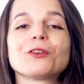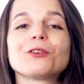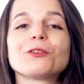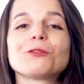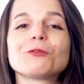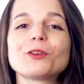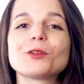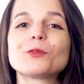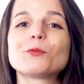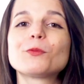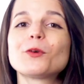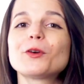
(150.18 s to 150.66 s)

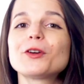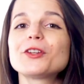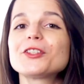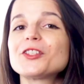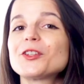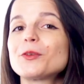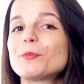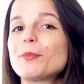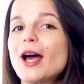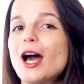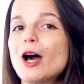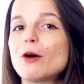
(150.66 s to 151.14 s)
Rewards
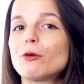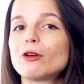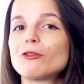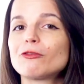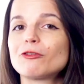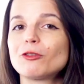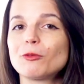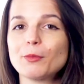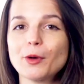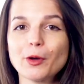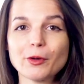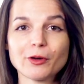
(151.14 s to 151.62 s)
are
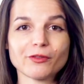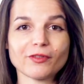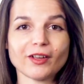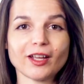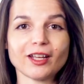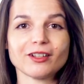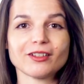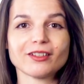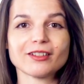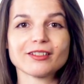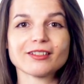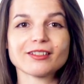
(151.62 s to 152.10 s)
powerful
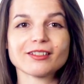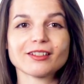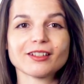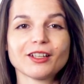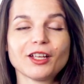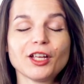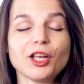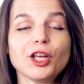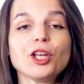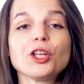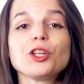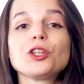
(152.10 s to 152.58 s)
motivators.
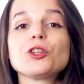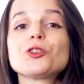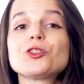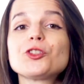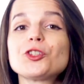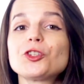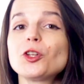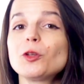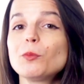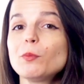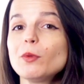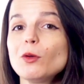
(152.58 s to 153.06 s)
You
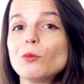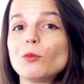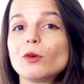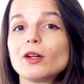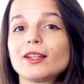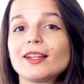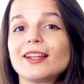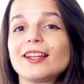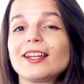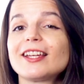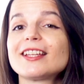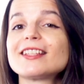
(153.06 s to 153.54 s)
should be
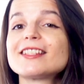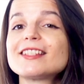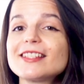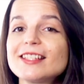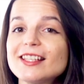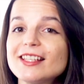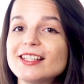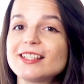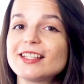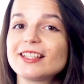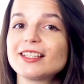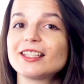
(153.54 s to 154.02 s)
working
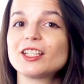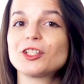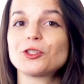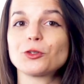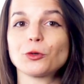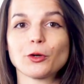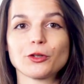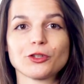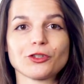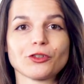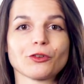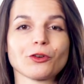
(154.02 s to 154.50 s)
consistently
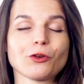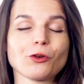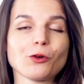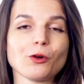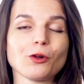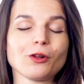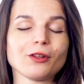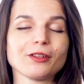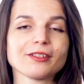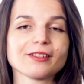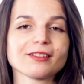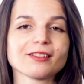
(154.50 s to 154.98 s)
towards your
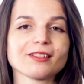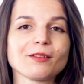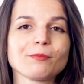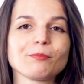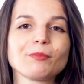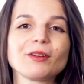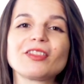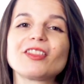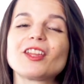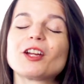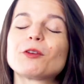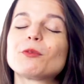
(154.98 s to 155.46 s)
goals,
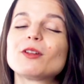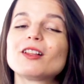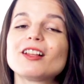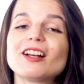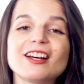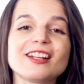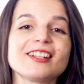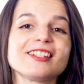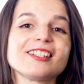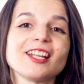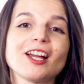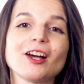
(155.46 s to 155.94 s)
but there will
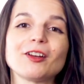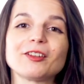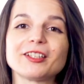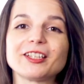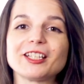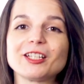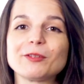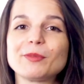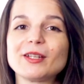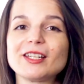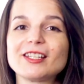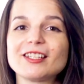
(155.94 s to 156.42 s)

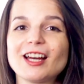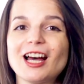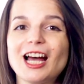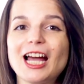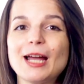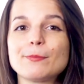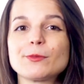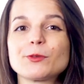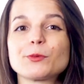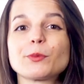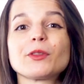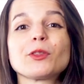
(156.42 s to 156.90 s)
undoubtedly be
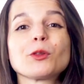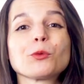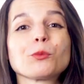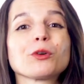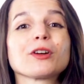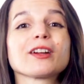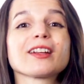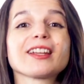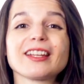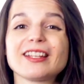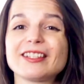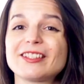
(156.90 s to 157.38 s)
times when the
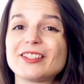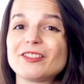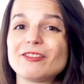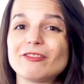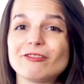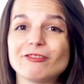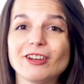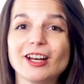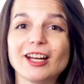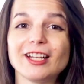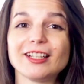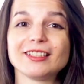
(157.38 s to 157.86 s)
work isn't
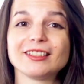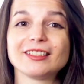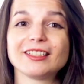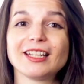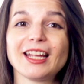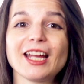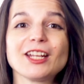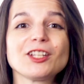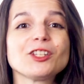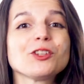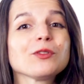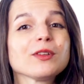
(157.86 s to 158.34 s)
fun
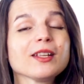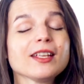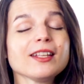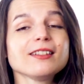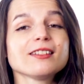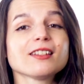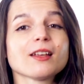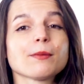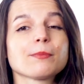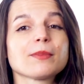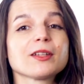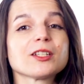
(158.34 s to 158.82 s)
and you need
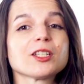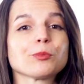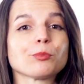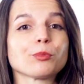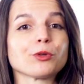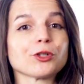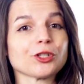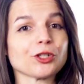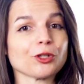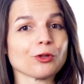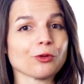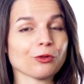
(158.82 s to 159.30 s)
something to
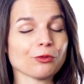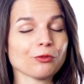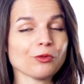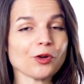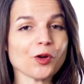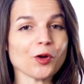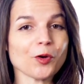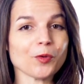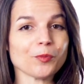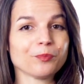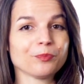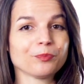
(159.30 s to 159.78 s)
push you
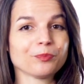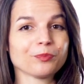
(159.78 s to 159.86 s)
through.